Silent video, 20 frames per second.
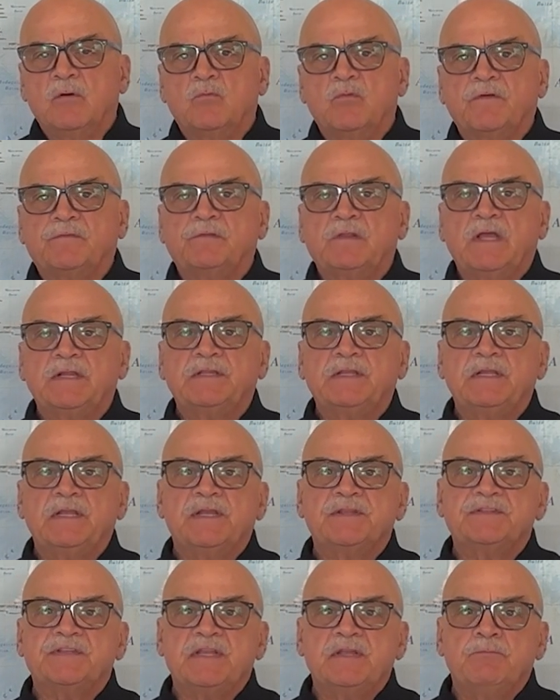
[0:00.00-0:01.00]
reflecting
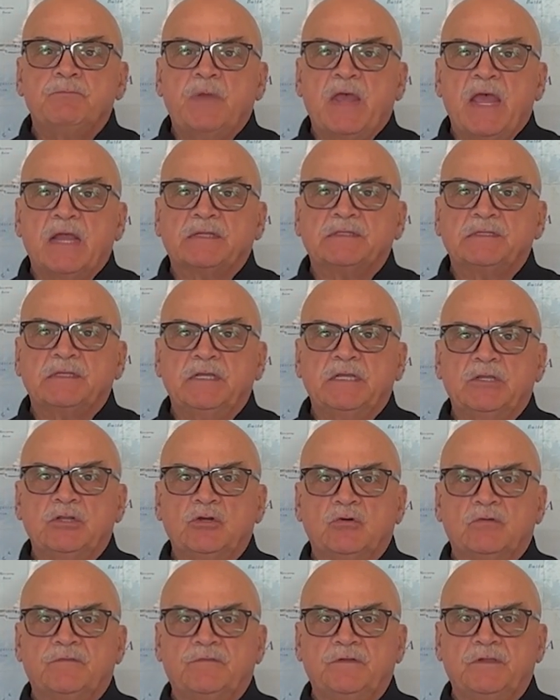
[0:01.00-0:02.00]
its impact in
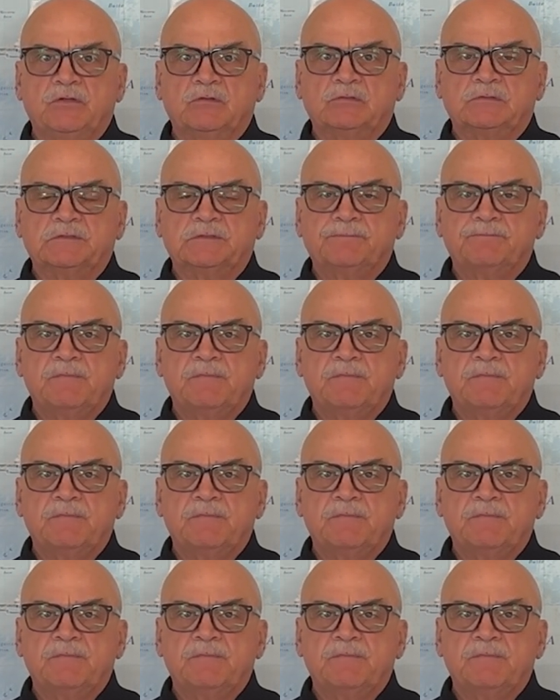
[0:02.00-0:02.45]
your field.